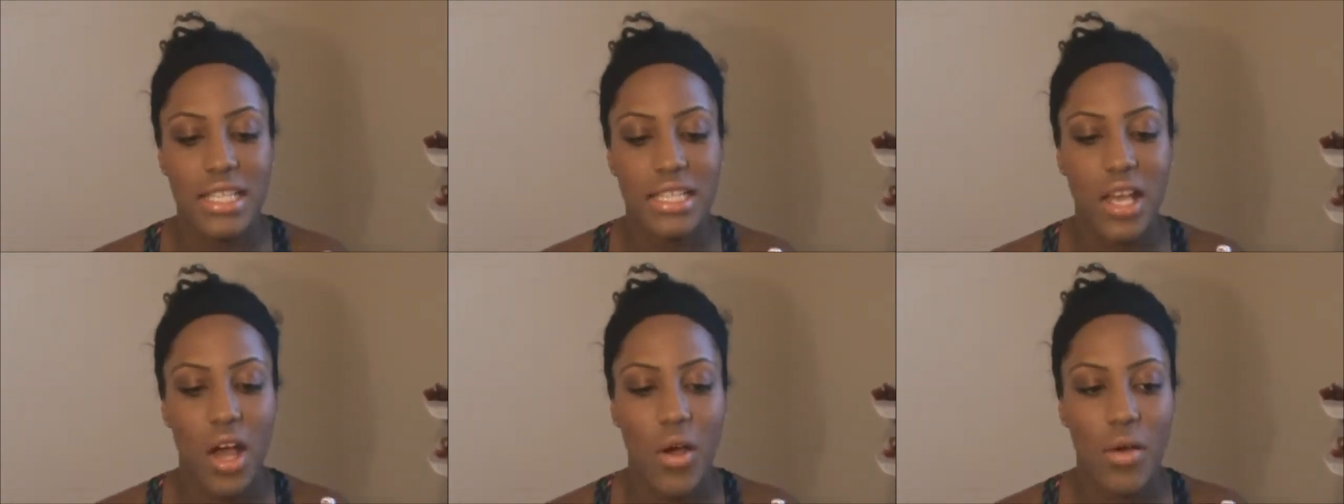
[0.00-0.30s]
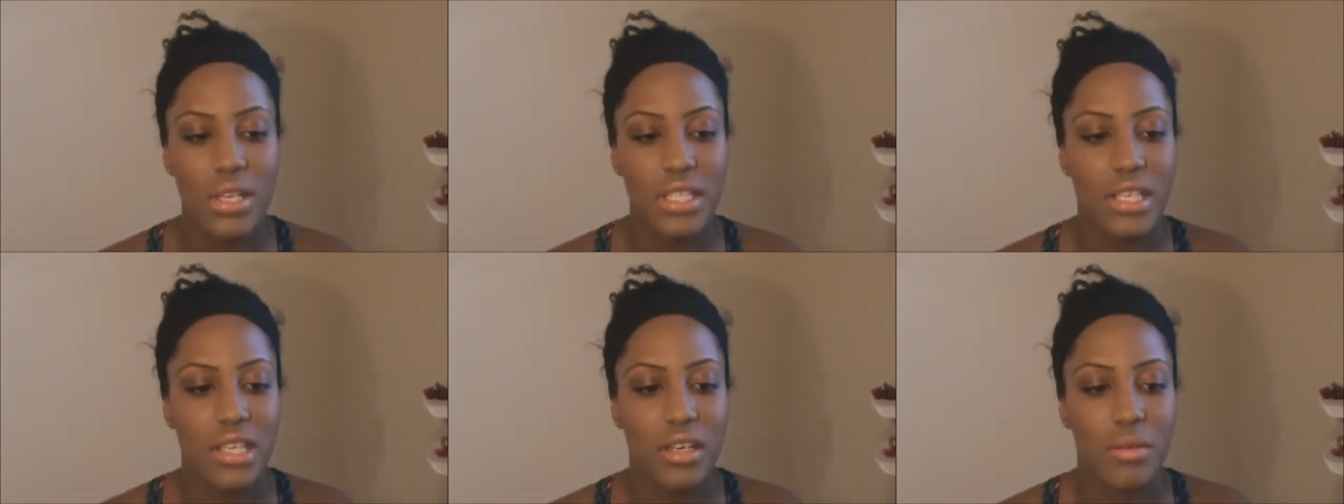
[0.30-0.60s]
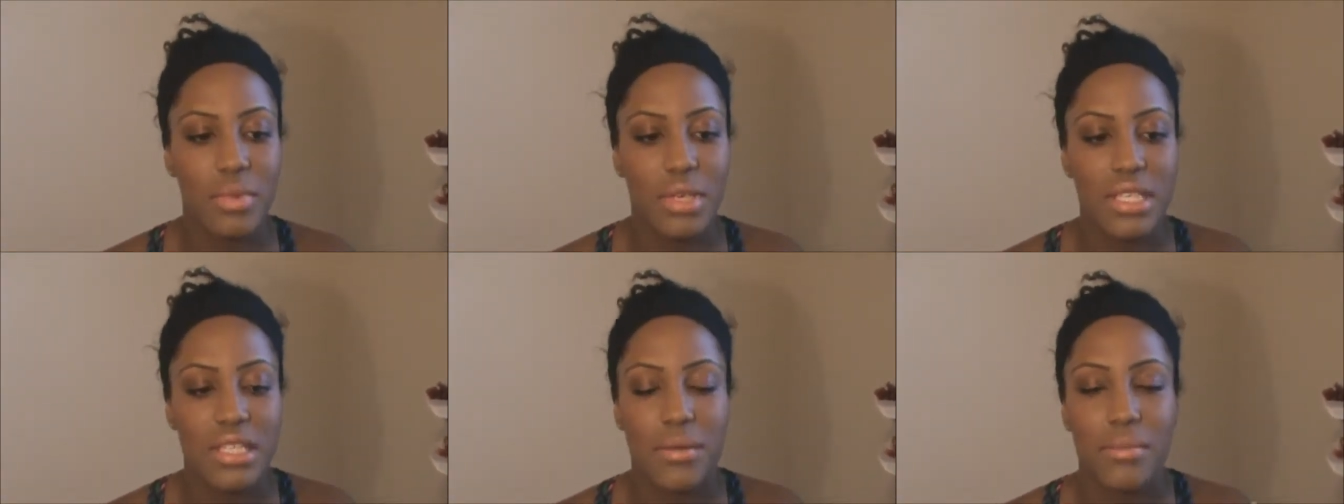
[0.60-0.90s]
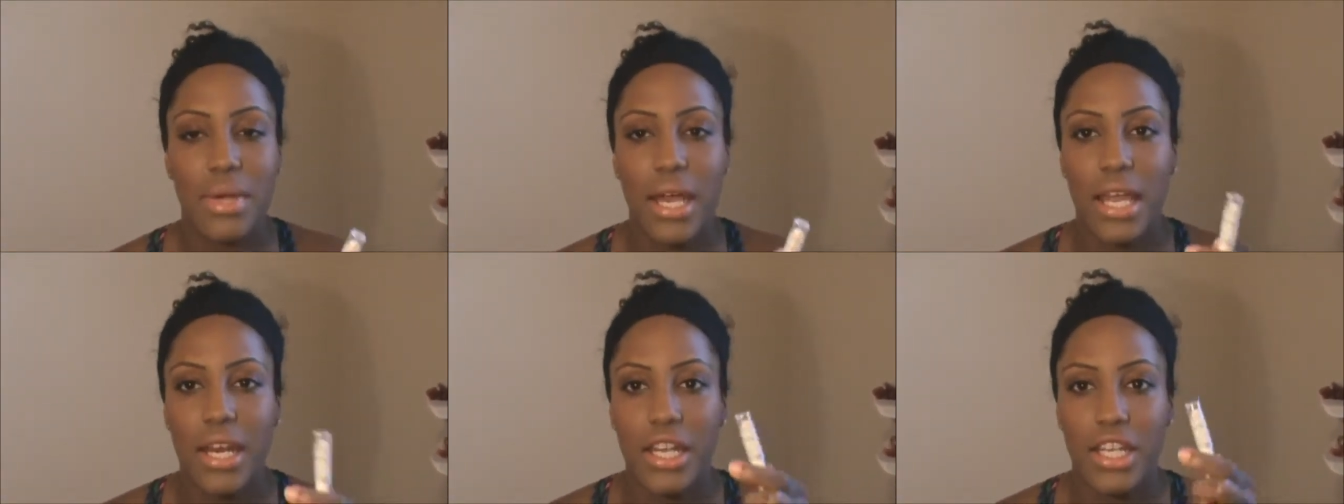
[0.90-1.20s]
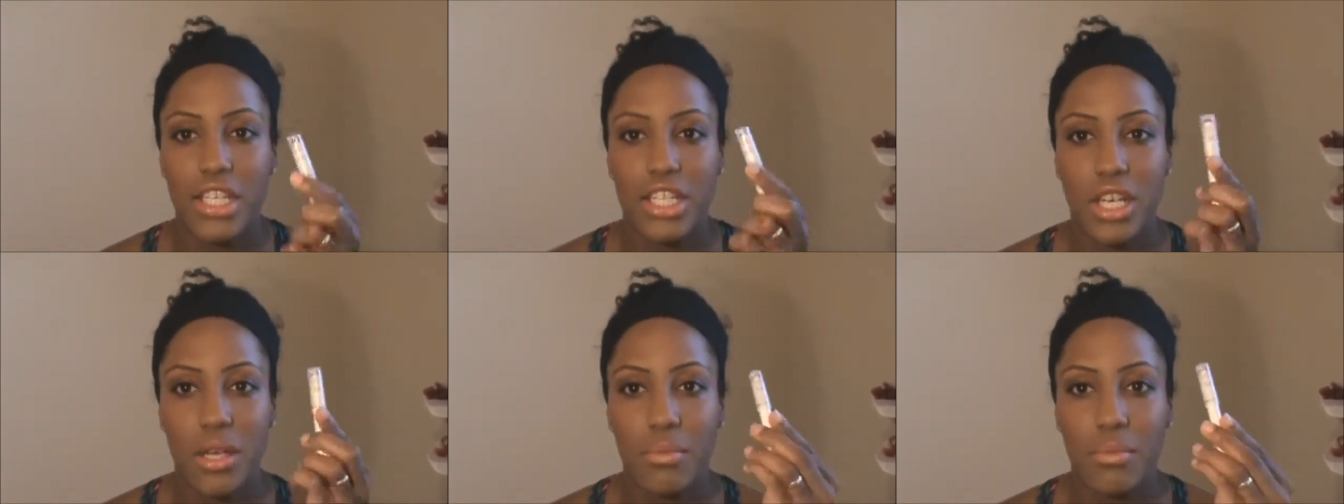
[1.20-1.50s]
it's always going to be some kind
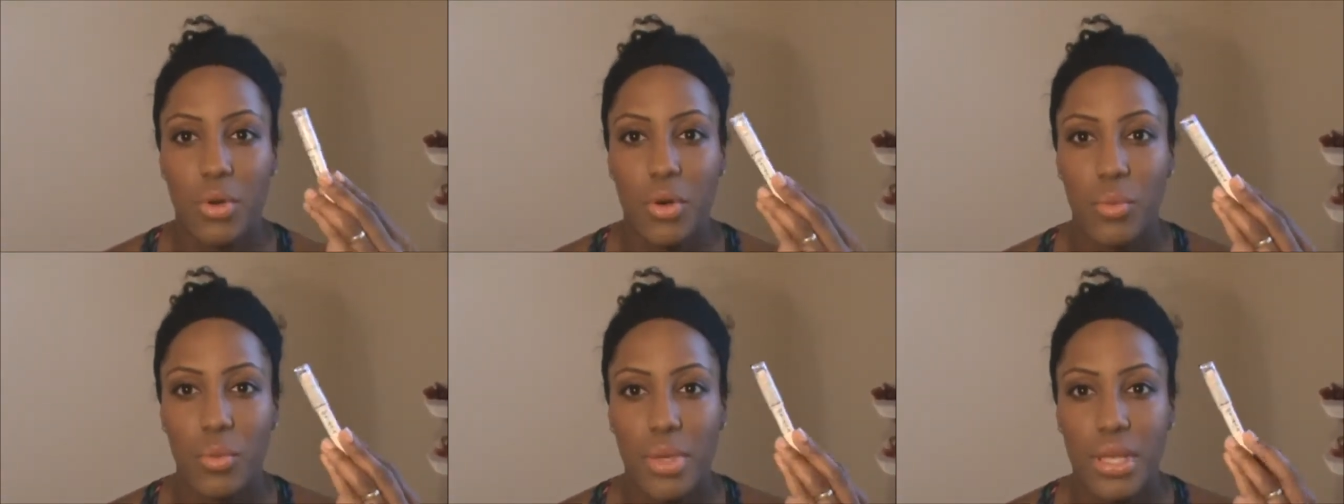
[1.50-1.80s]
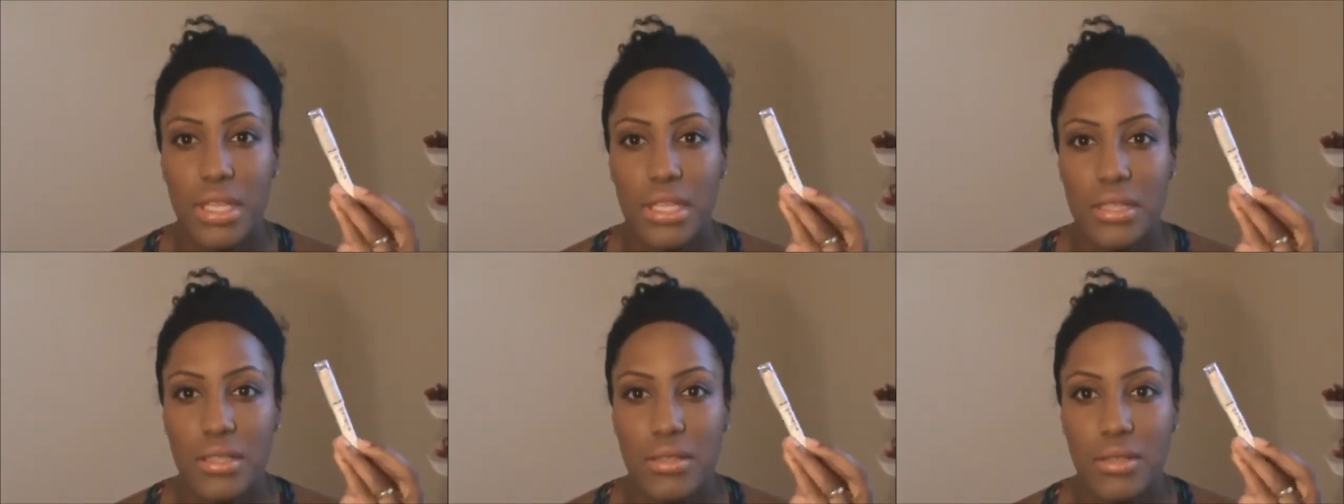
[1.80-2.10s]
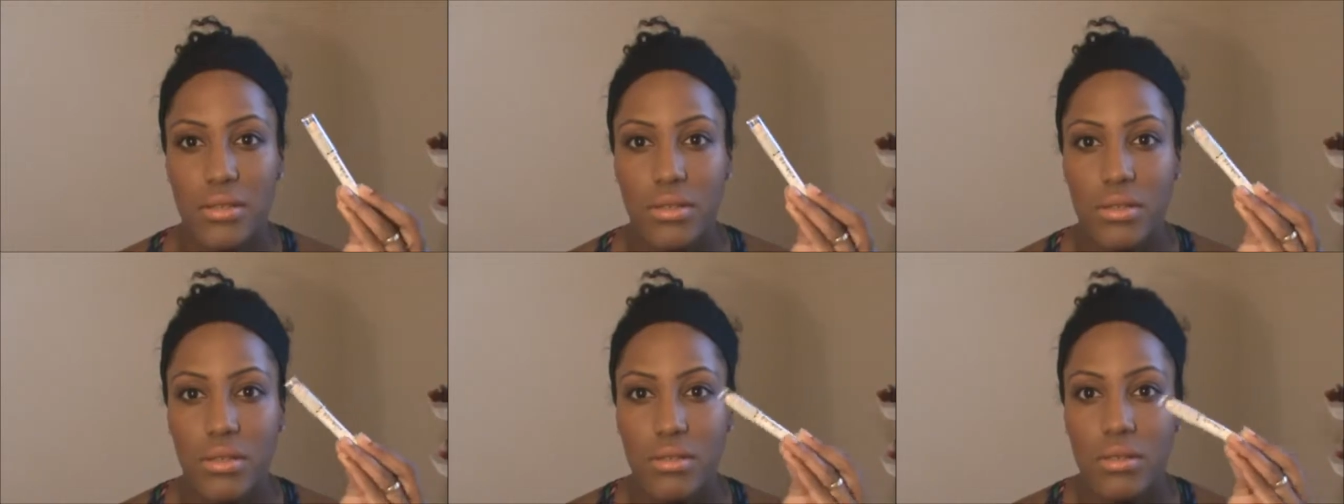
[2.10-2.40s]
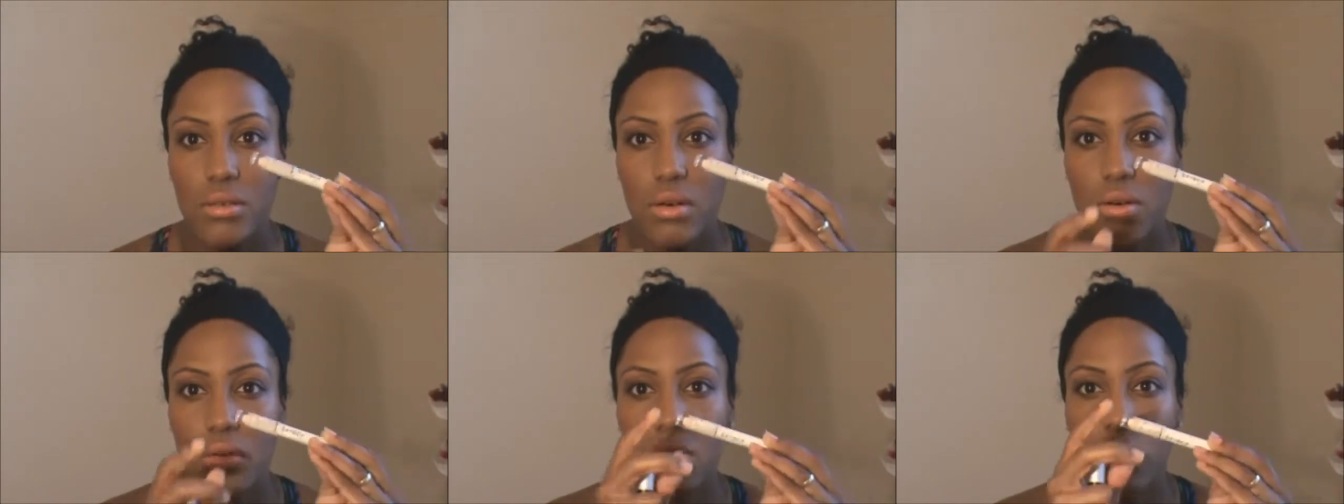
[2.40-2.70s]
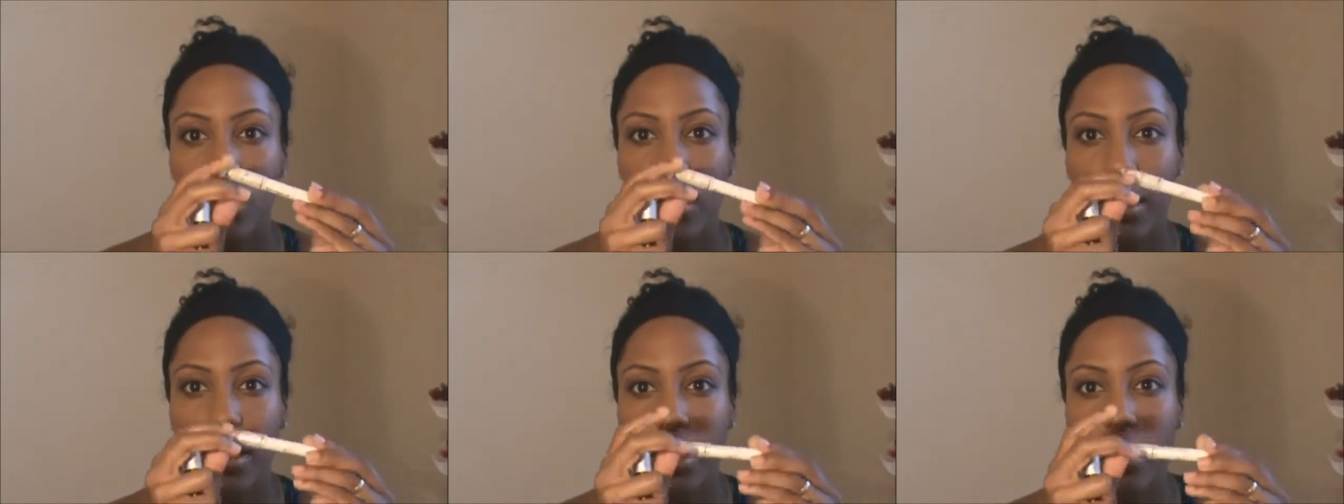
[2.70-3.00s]
of jumbo pencil
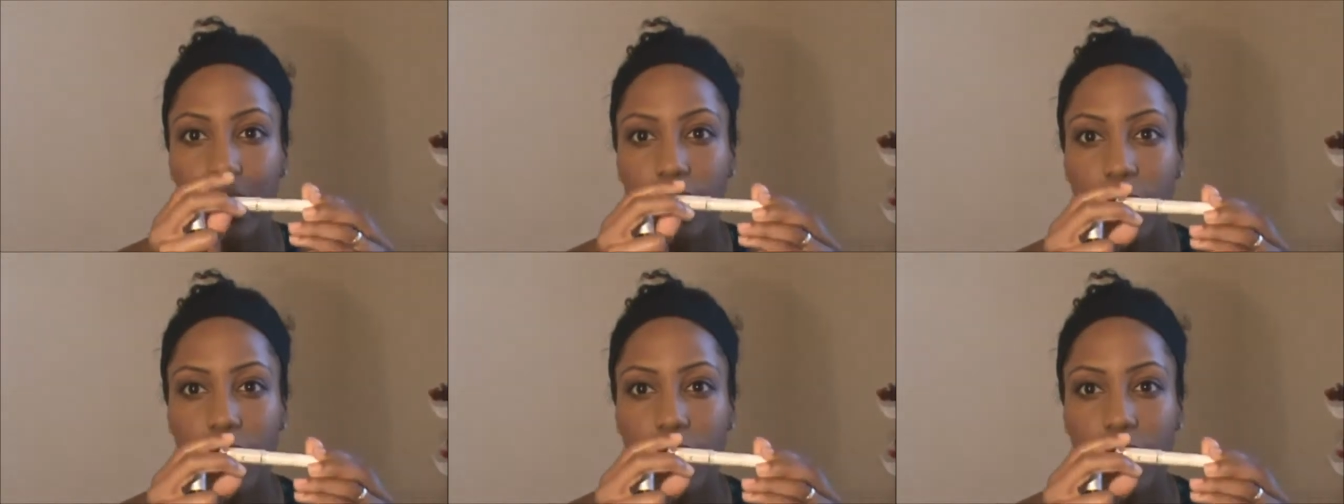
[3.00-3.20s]
or